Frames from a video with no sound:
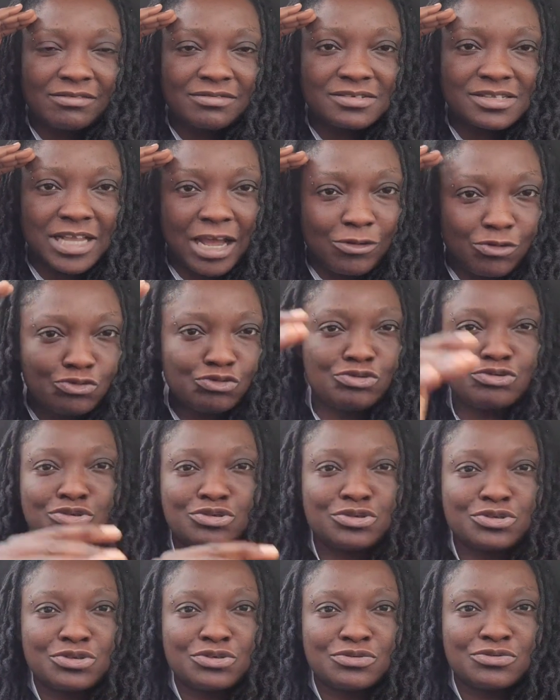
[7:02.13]

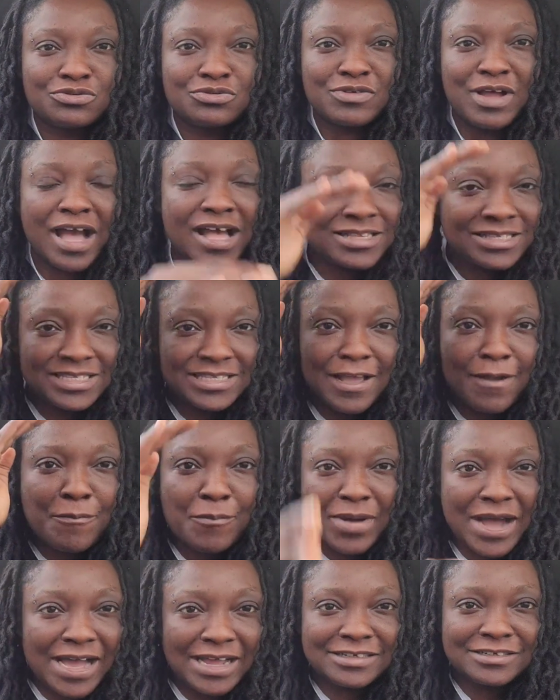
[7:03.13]
Salutes. Handsome
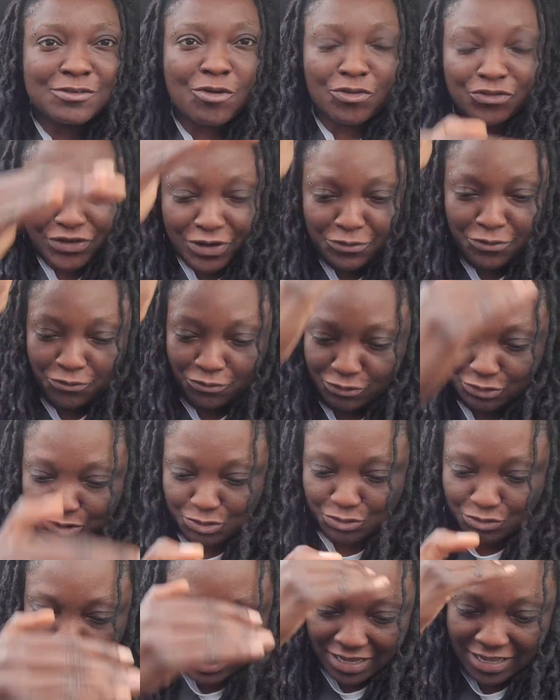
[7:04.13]
man, Oshane
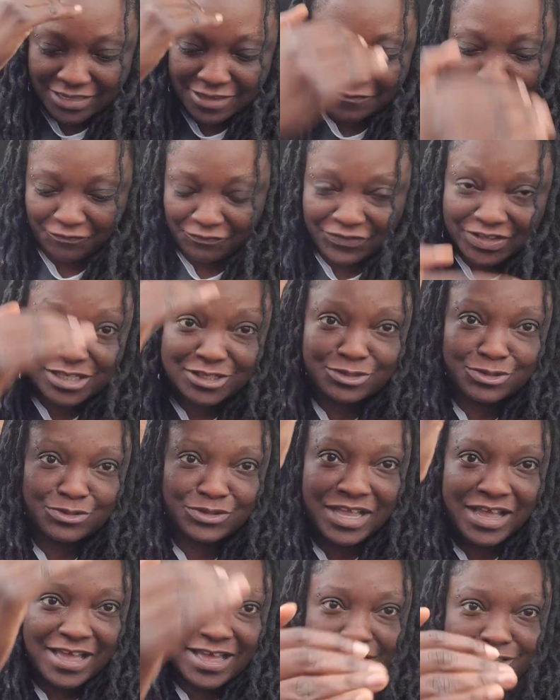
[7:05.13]
Hosu, look at him, fits to
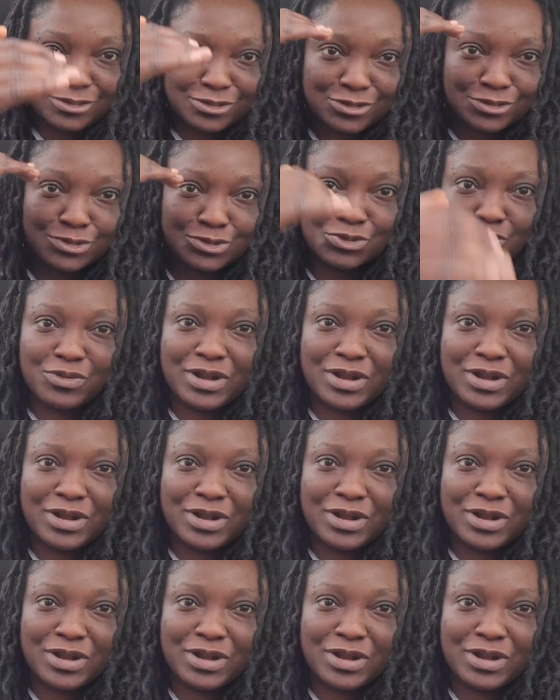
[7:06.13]
the head to toe.